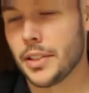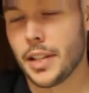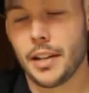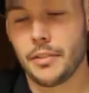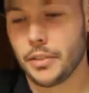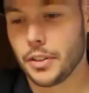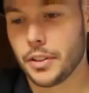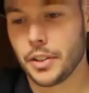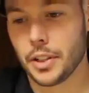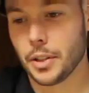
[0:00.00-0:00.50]

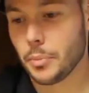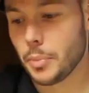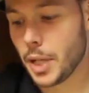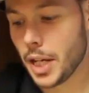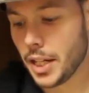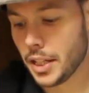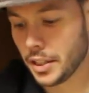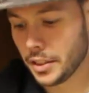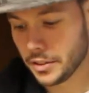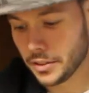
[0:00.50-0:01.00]
everything you're
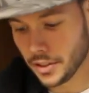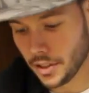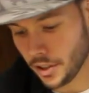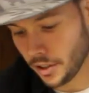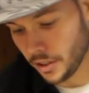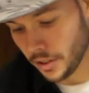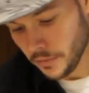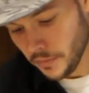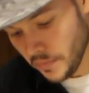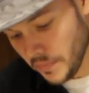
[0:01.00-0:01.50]
painting.
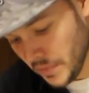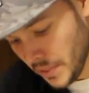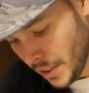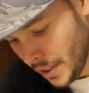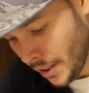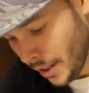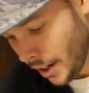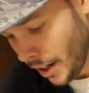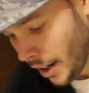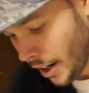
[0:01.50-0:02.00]
So
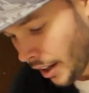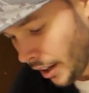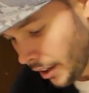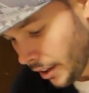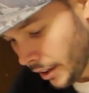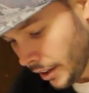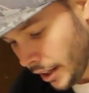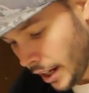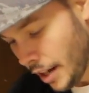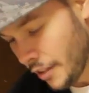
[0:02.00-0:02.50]

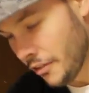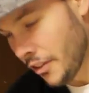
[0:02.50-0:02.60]
I